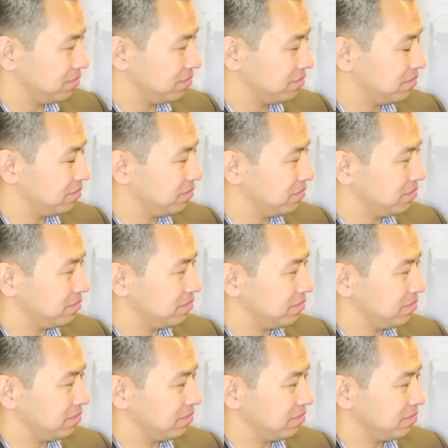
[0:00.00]

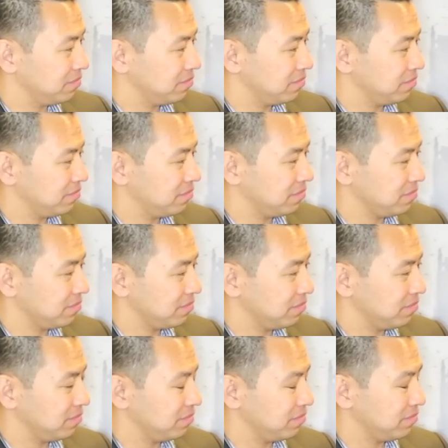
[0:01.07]

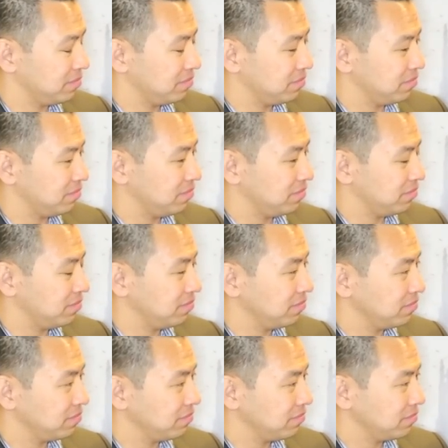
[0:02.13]

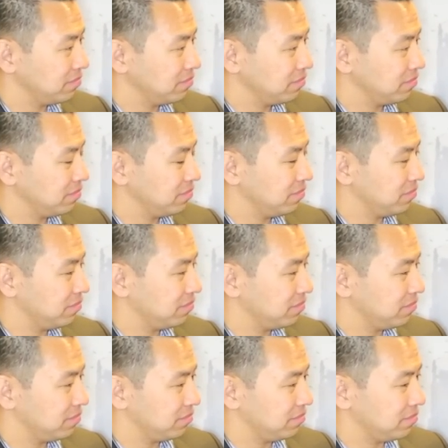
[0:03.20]

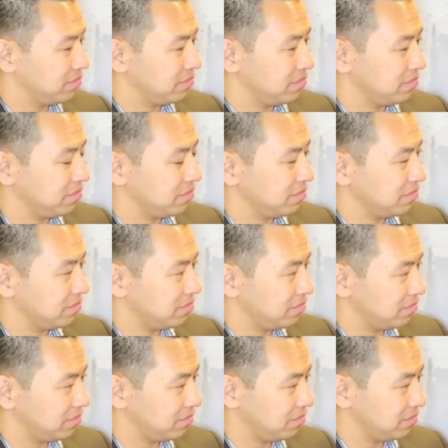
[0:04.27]

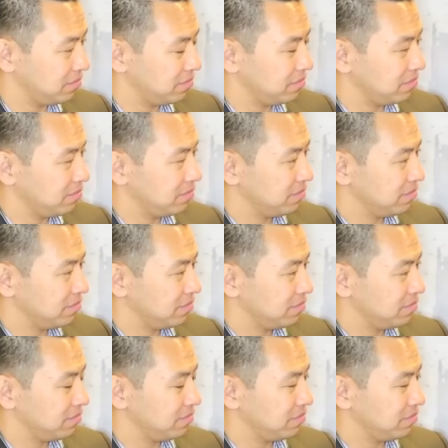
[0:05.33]
The person shown says nothing.